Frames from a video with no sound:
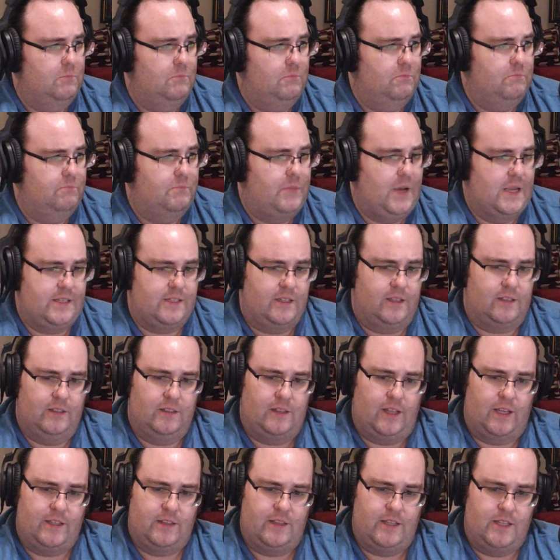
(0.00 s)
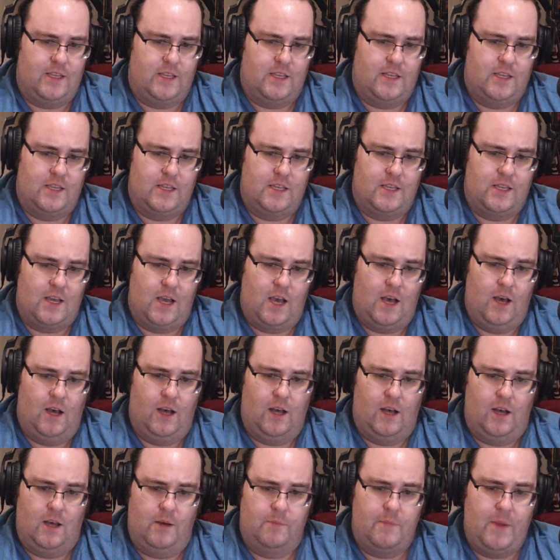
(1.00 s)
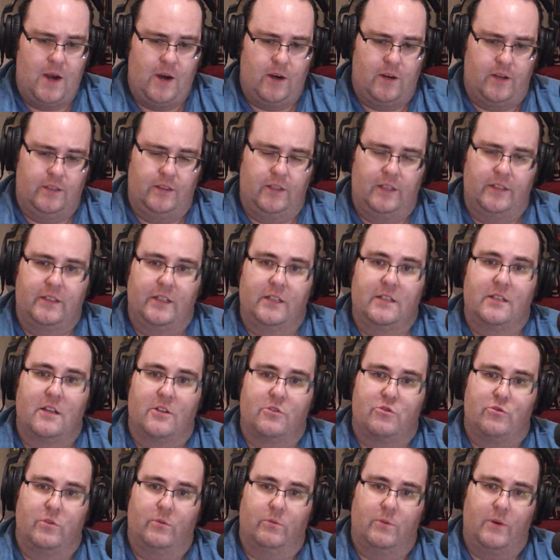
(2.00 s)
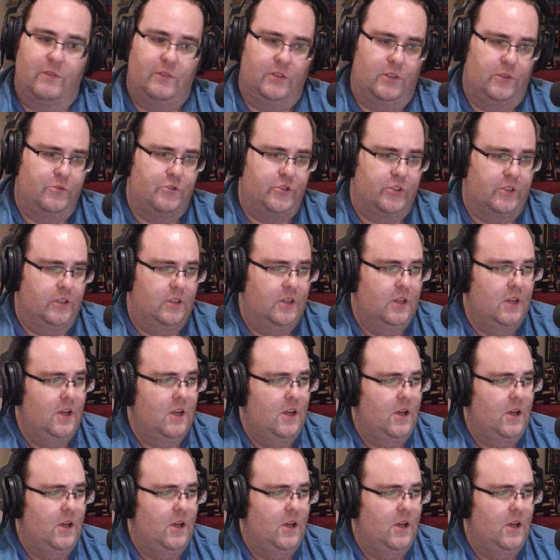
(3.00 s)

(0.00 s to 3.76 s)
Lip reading: basically like the American, like the Industrial Revolution,